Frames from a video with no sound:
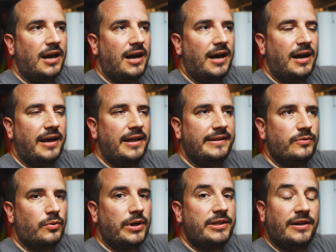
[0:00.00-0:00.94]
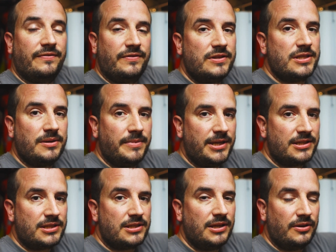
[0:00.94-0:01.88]
And what a difference it
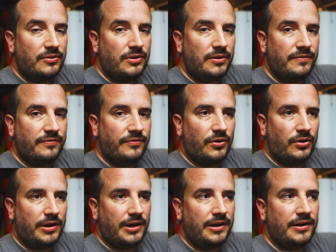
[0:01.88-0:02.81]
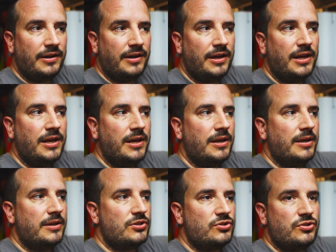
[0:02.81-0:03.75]
makes now for
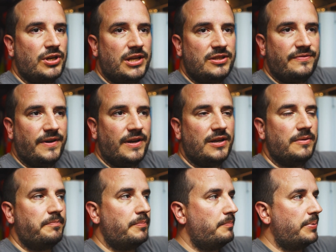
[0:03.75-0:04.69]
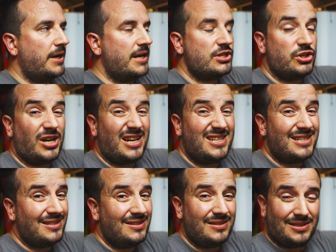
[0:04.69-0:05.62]
transfer,
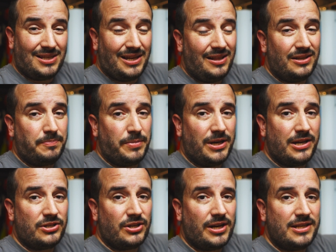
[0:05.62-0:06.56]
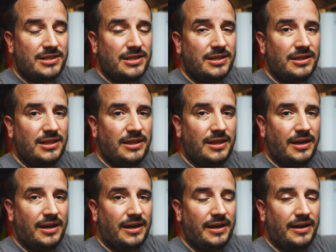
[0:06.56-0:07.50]
slightly pressurising
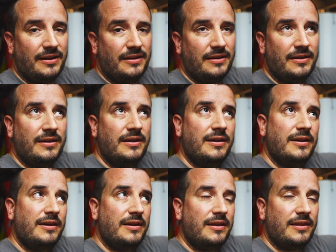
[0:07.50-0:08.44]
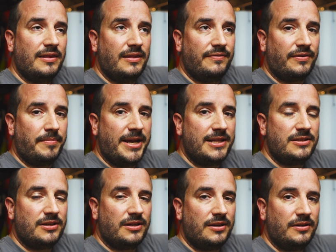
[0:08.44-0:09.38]
the
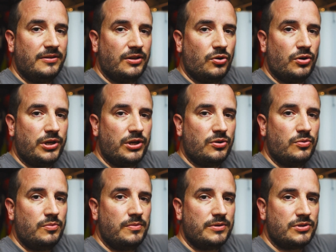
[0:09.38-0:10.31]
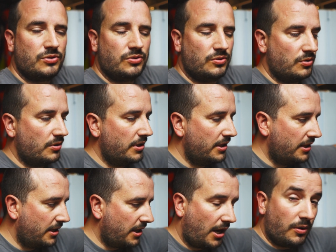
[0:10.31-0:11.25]
fermenter, the conical. So
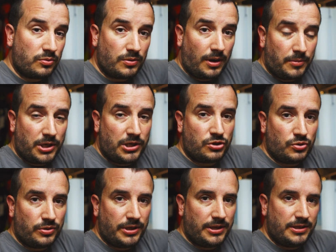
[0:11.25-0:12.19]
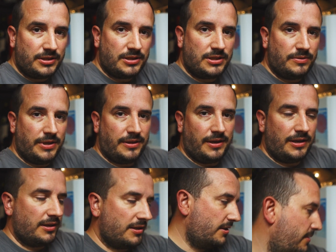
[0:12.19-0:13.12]
I'm going to show you and see what you
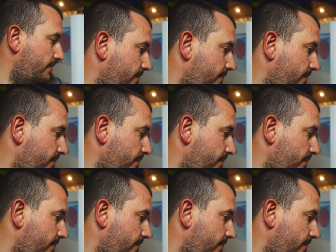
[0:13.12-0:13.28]
think.